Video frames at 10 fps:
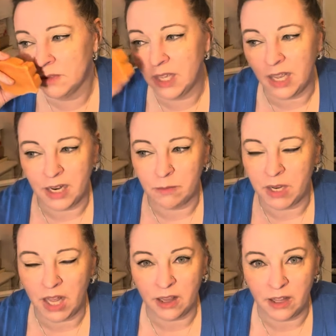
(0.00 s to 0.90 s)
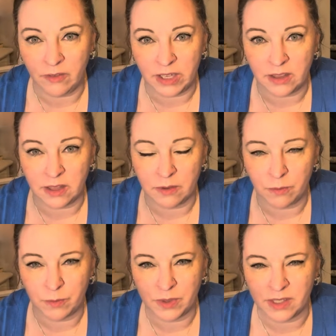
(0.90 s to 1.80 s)
And I'm not loving the,
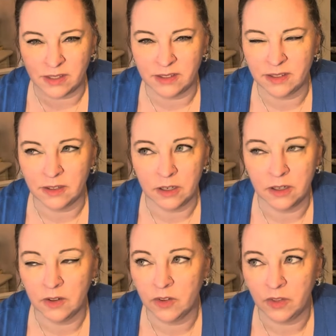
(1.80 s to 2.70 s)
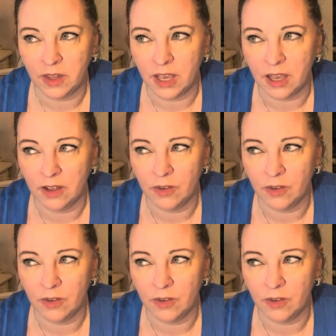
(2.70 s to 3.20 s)
the, the,